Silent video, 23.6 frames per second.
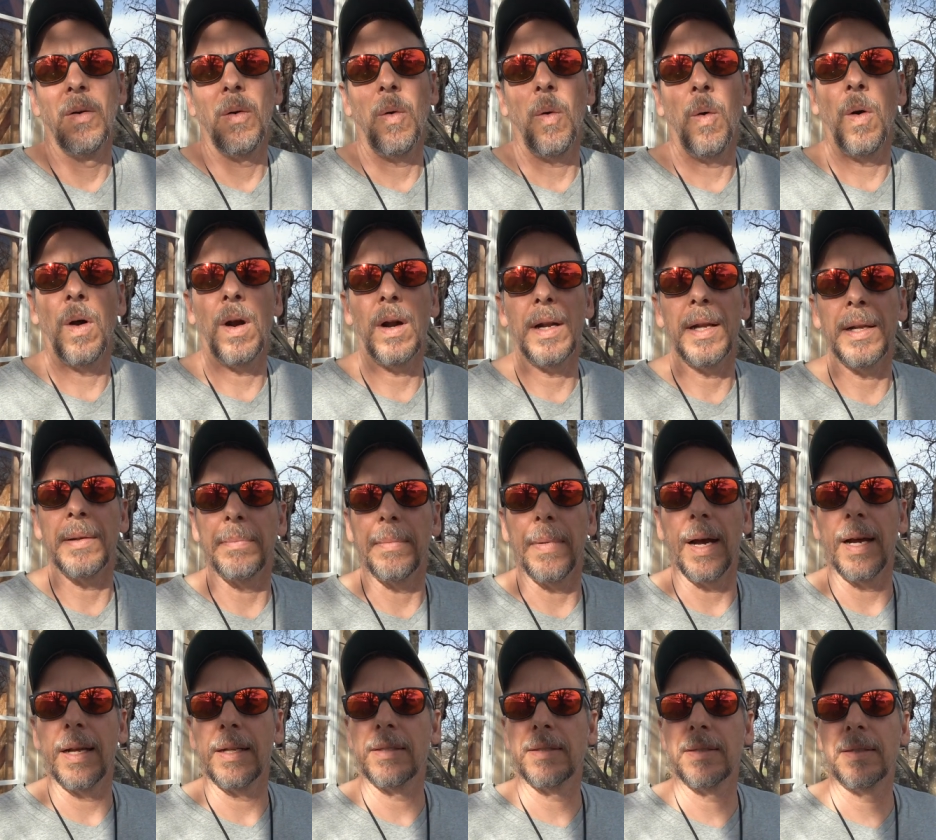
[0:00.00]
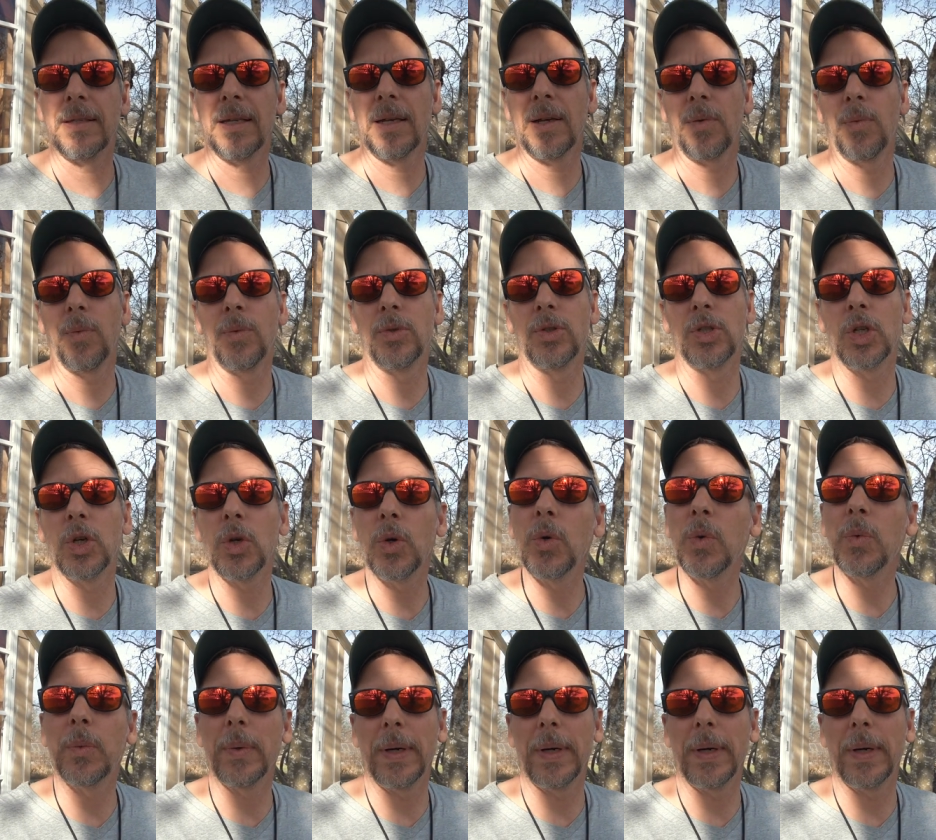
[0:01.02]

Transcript: or it might stick too